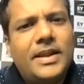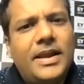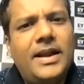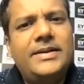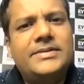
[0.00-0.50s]

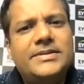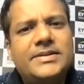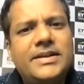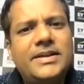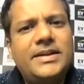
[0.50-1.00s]
An
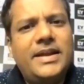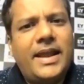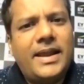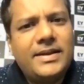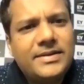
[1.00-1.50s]
entity
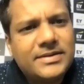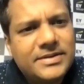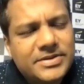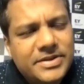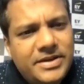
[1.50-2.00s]

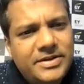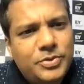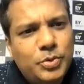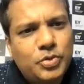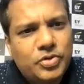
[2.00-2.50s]
enters
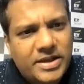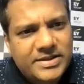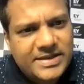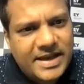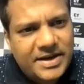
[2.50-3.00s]
into
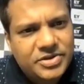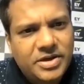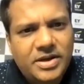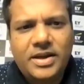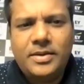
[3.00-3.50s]

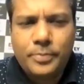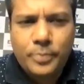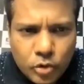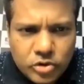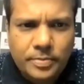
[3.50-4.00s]
transaction in
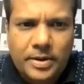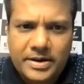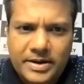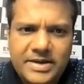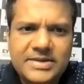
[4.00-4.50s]
both
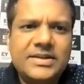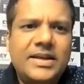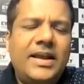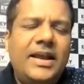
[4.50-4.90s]
markets